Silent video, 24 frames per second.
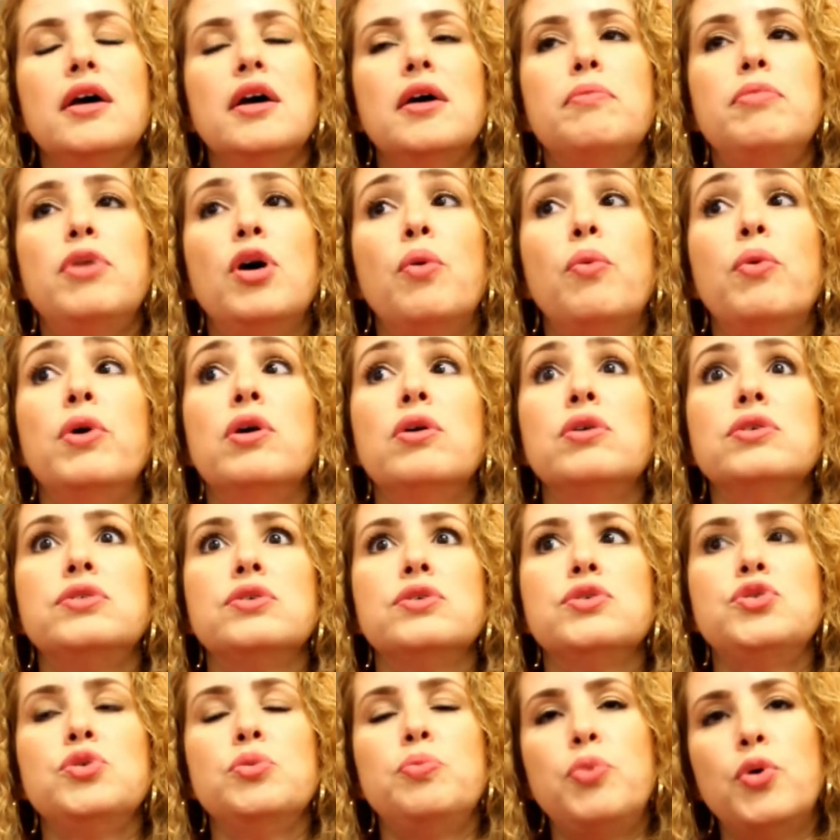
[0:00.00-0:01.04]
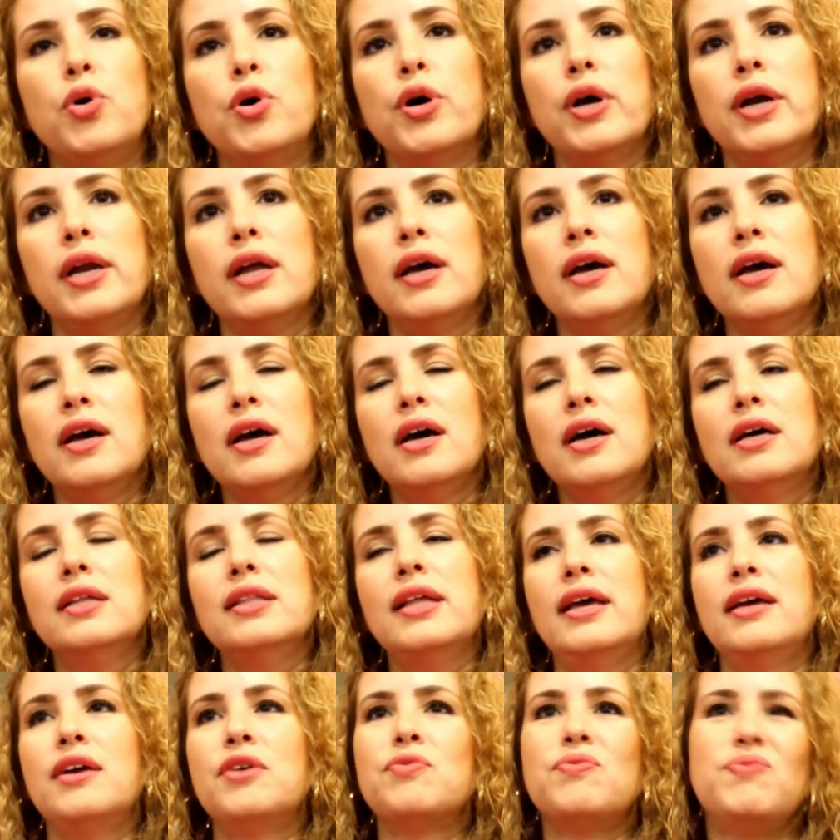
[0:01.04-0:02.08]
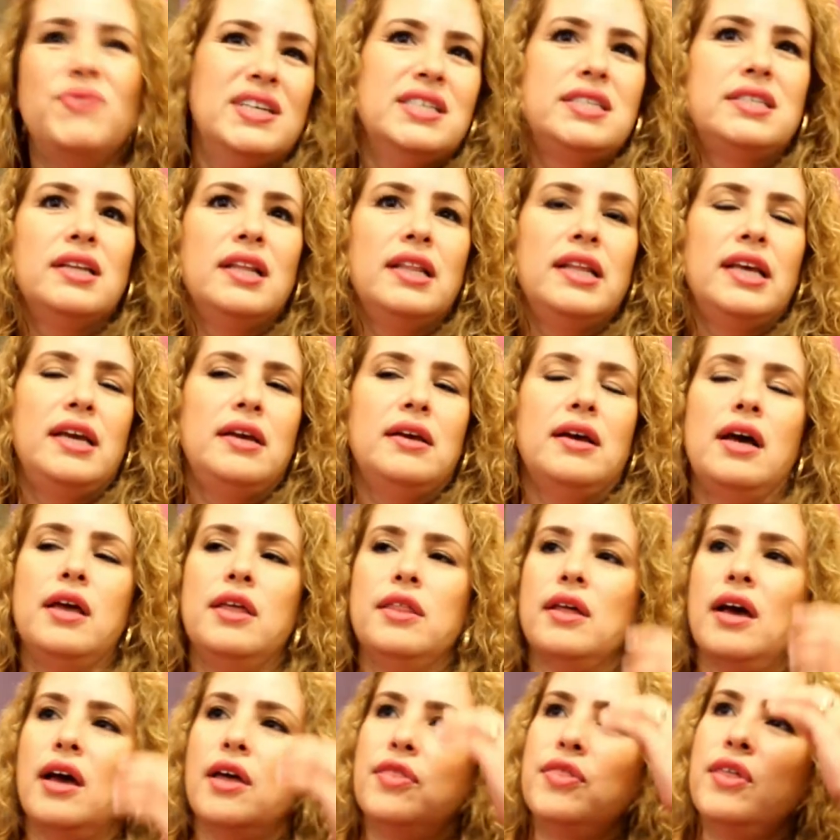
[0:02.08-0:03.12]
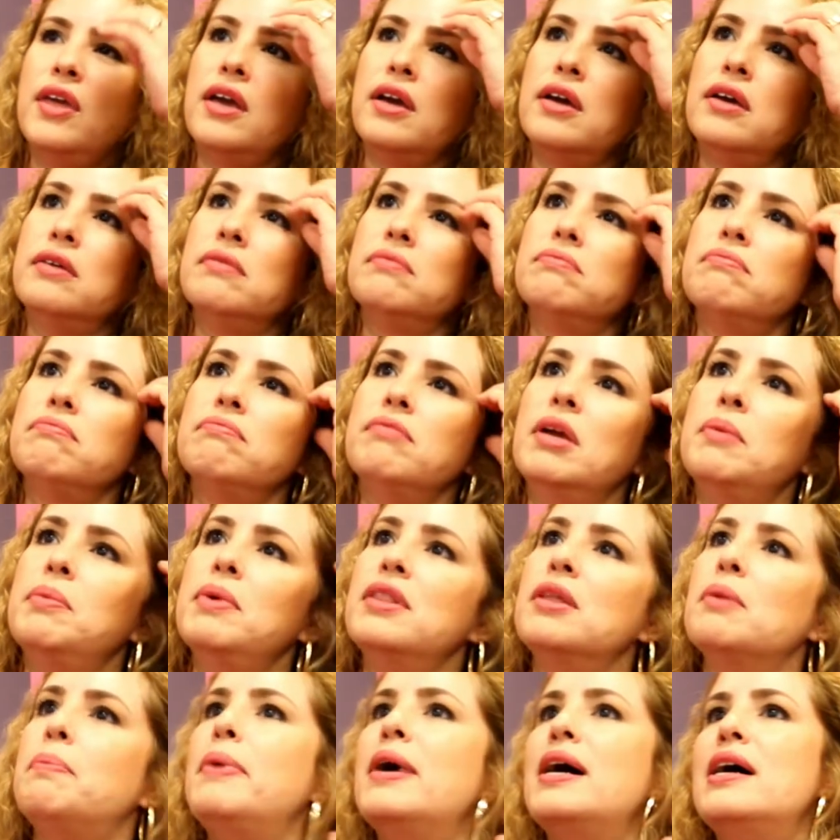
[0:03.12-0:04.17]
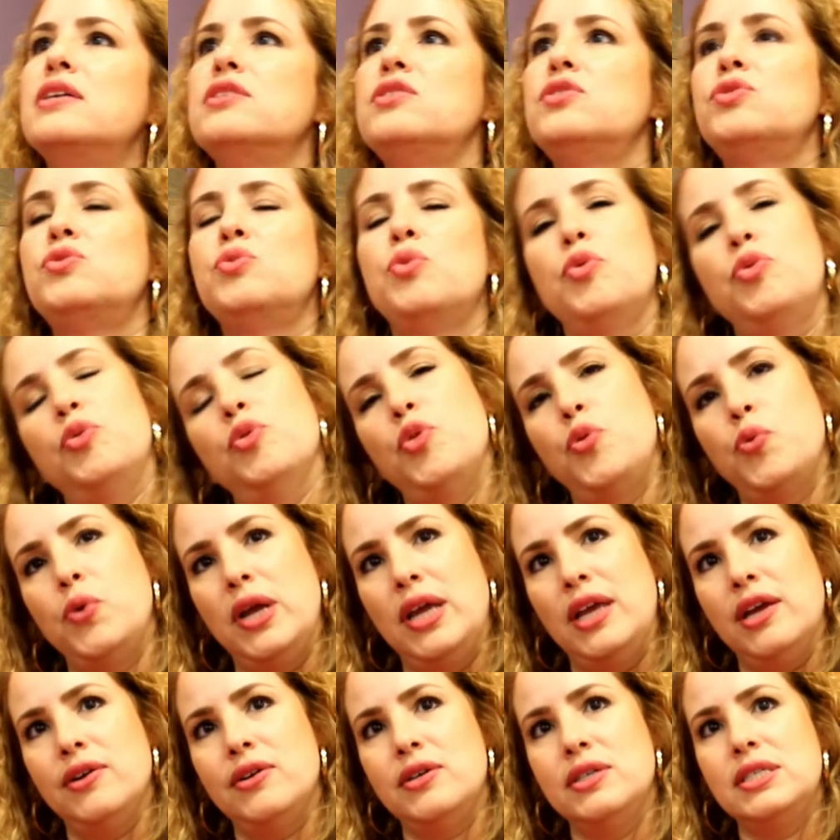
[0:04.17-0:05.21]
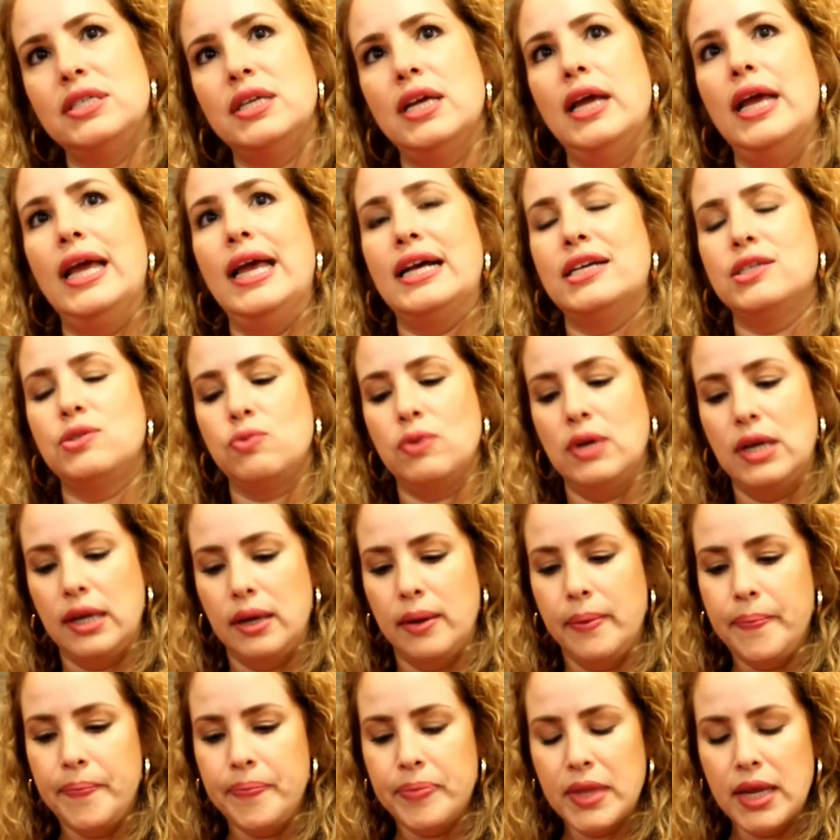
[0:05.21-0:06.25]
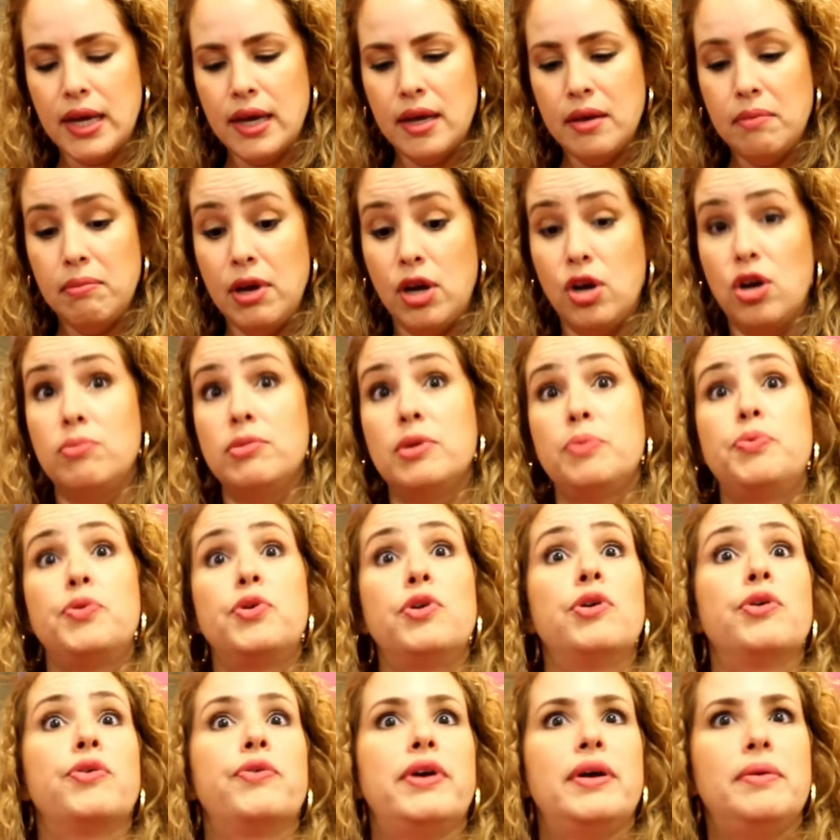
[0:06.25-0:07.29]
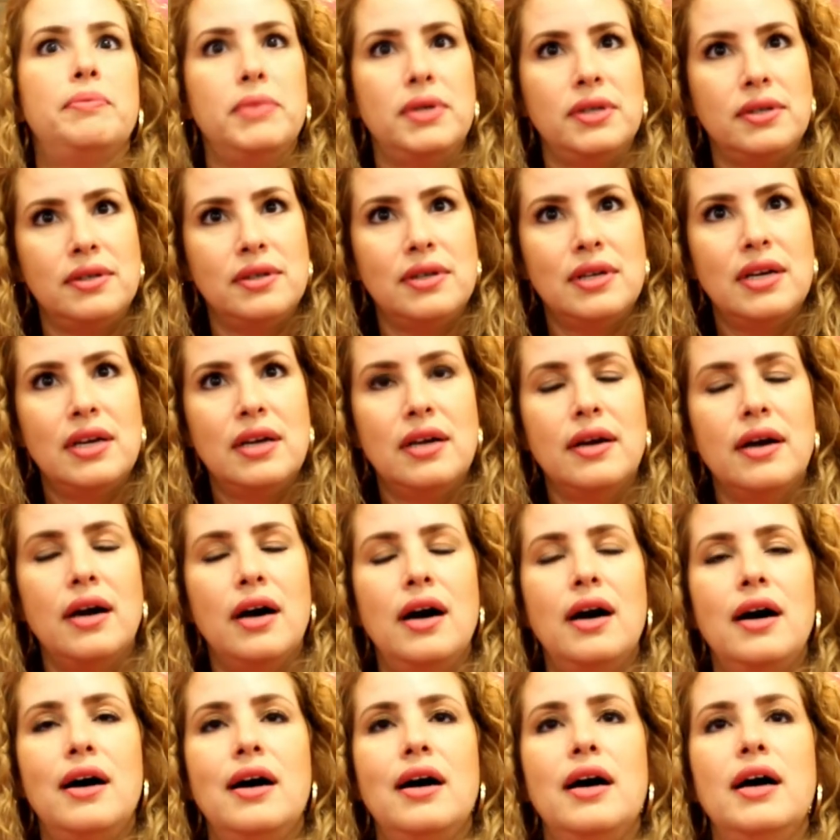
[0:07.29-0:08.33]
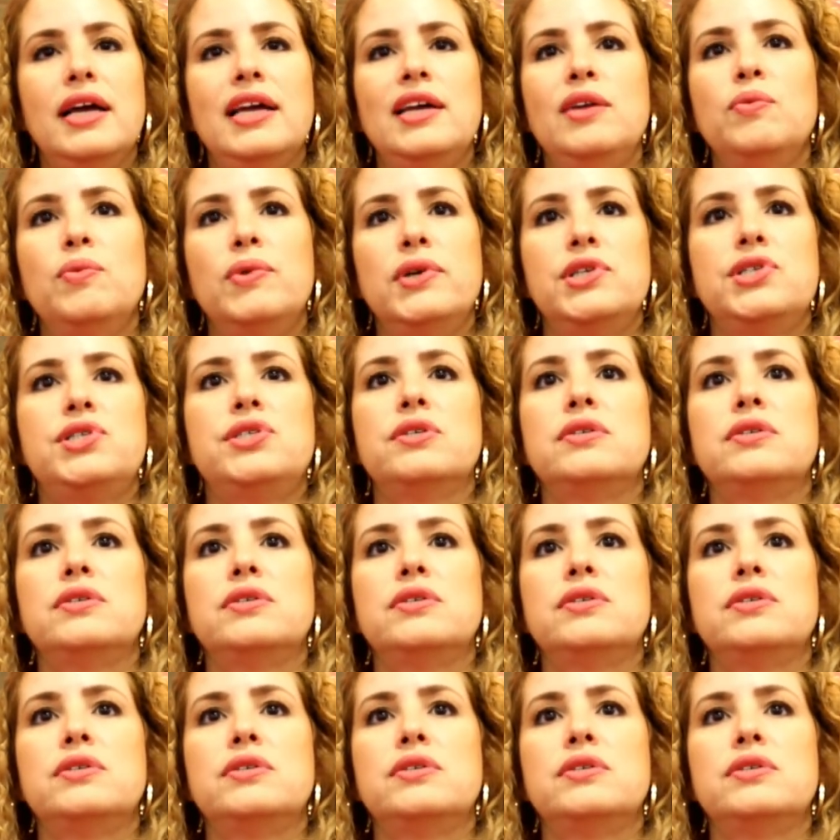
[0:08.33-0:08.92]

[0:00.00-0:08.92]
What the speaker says: but we also support, like recently, I think maybe the past 2 to 3 years, it has really become a program in which